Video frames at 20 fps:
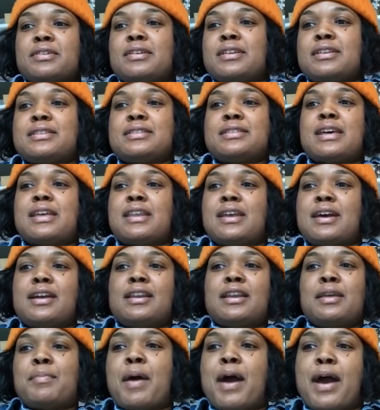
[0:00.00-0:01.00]
and it said
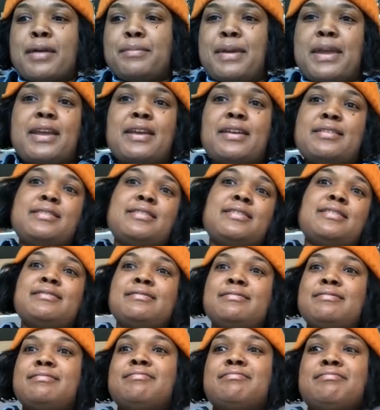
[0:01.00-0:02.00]
Honey Pot Band.
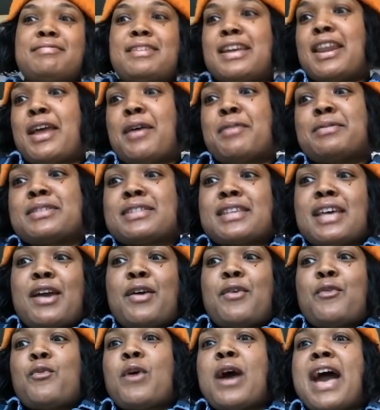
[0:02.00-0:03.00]
And I was like,
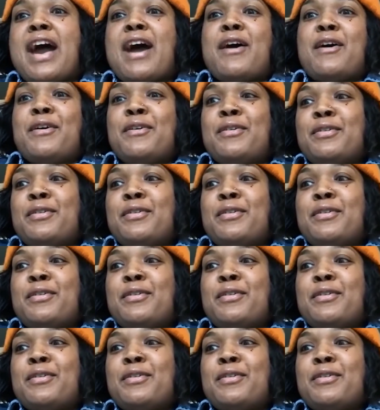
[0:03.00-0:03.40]
wow,